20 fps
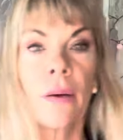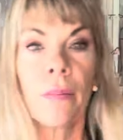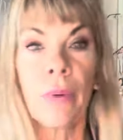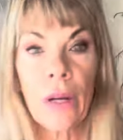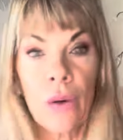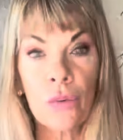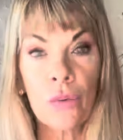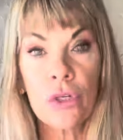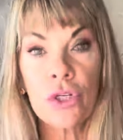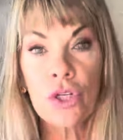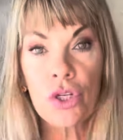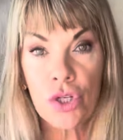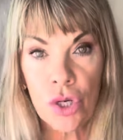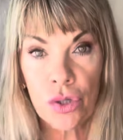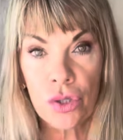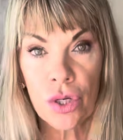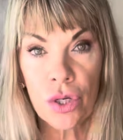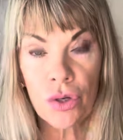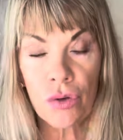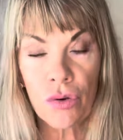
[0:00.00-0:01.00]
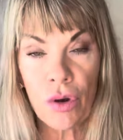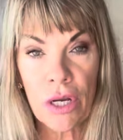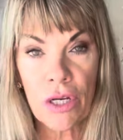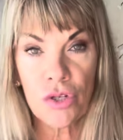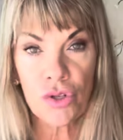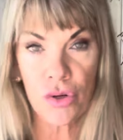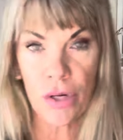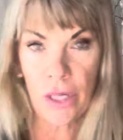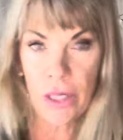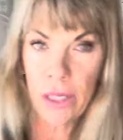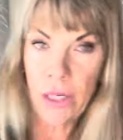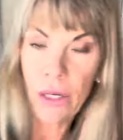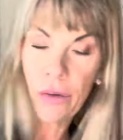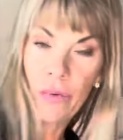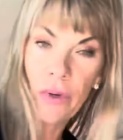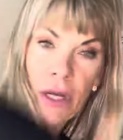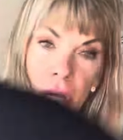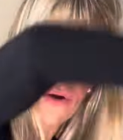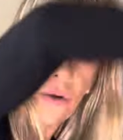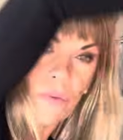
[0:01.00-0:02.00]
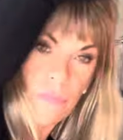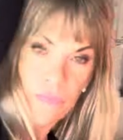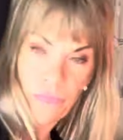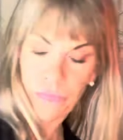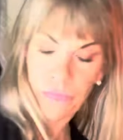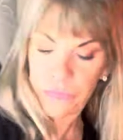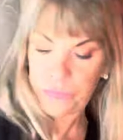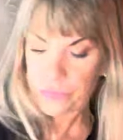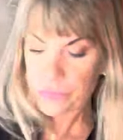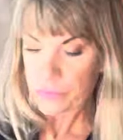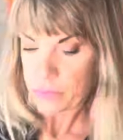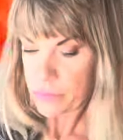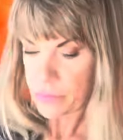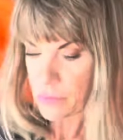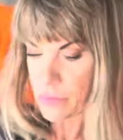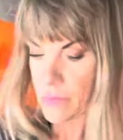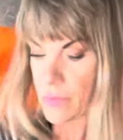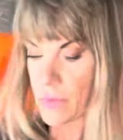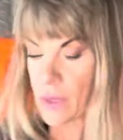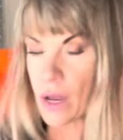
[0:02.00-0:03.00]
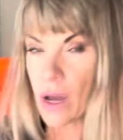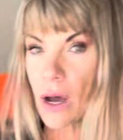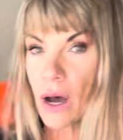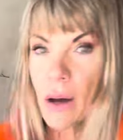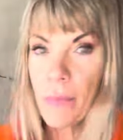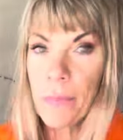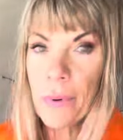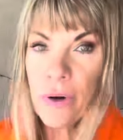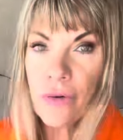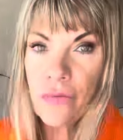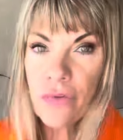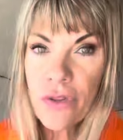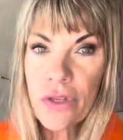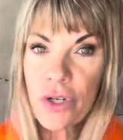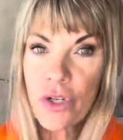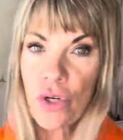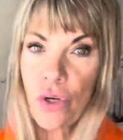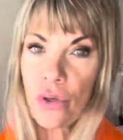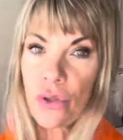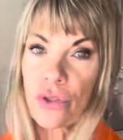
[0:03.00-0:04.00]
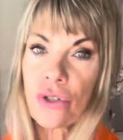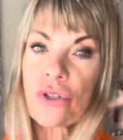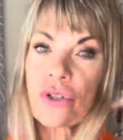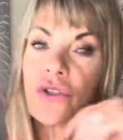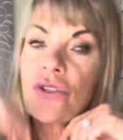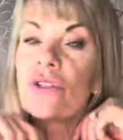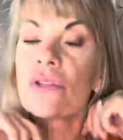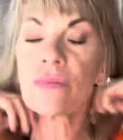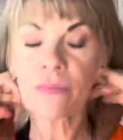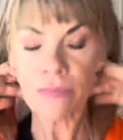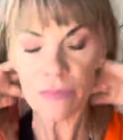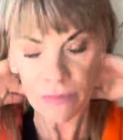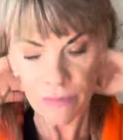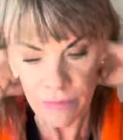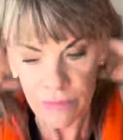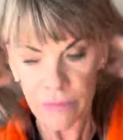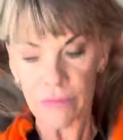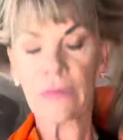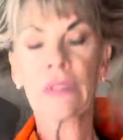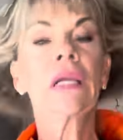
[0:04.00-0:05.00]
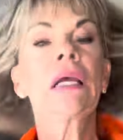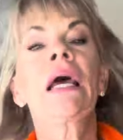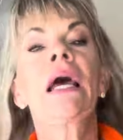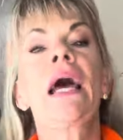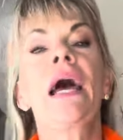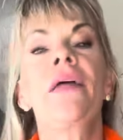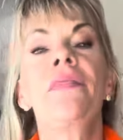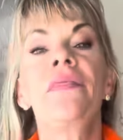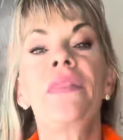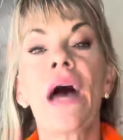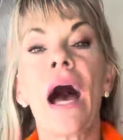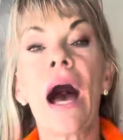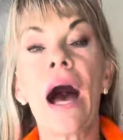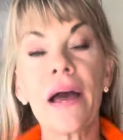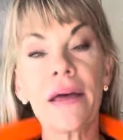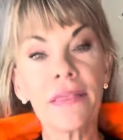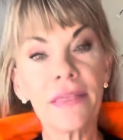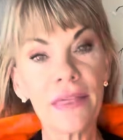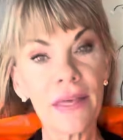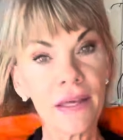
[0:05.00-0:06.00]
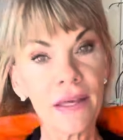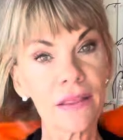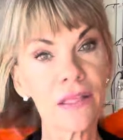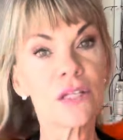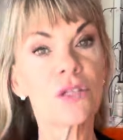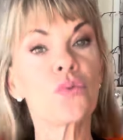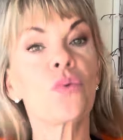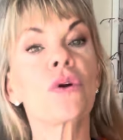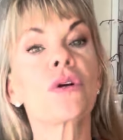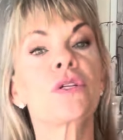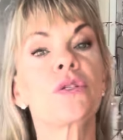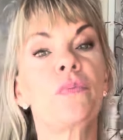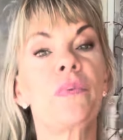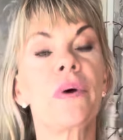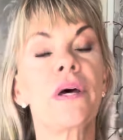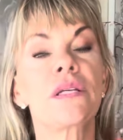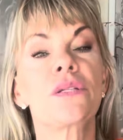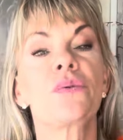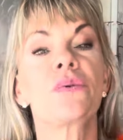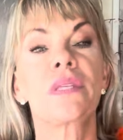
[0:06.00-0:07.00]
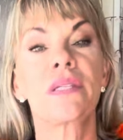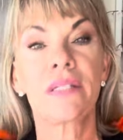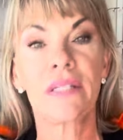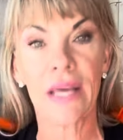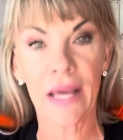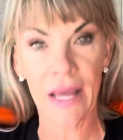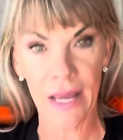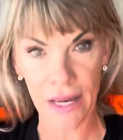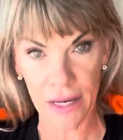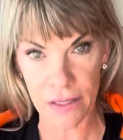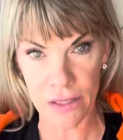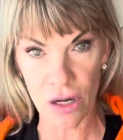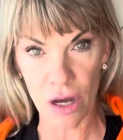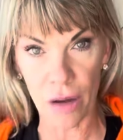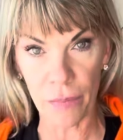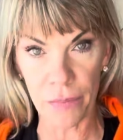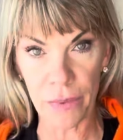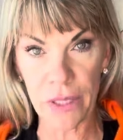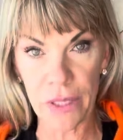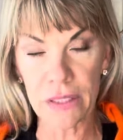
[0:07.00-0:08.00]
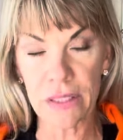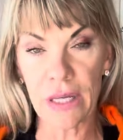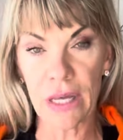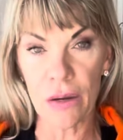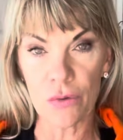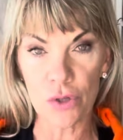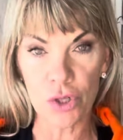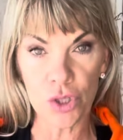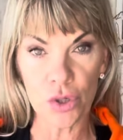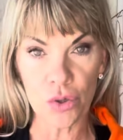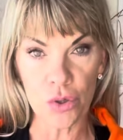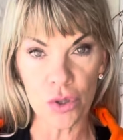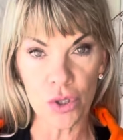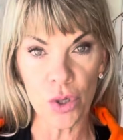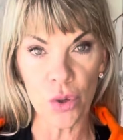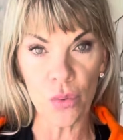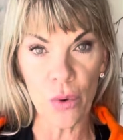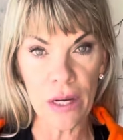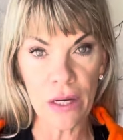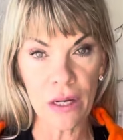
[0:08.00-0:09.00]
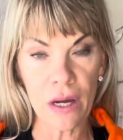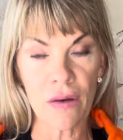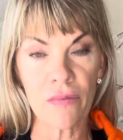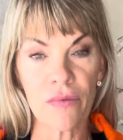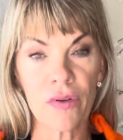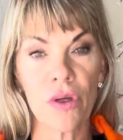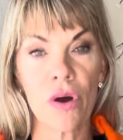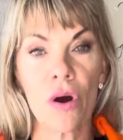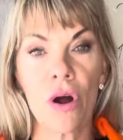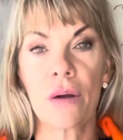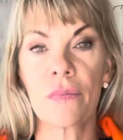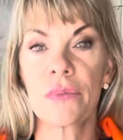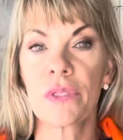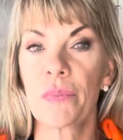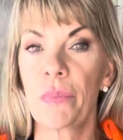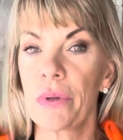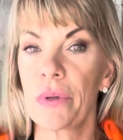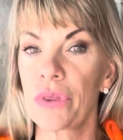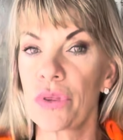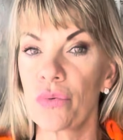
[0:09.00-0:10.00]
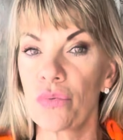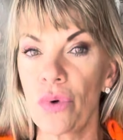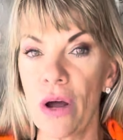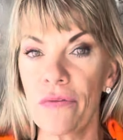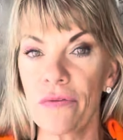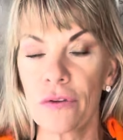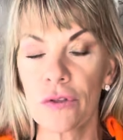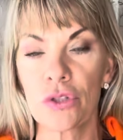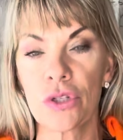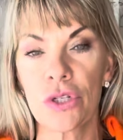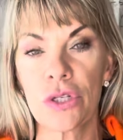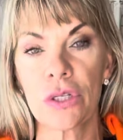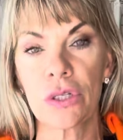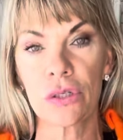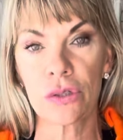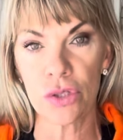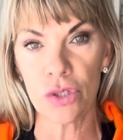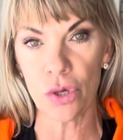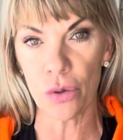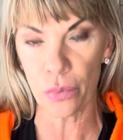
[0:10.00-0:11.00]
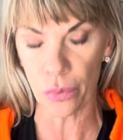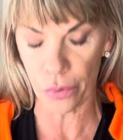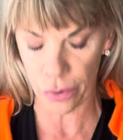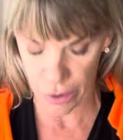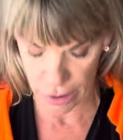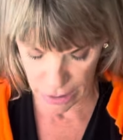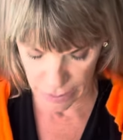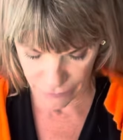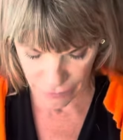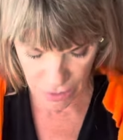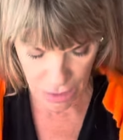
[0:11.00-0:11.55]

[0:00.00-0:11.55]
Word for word: But I wanted to show you a great trick. Here we go up over the shoulders. And I think this works best with the tank top because again, we're showing you a way to cover the arms, but the ruffle just looks so pretty.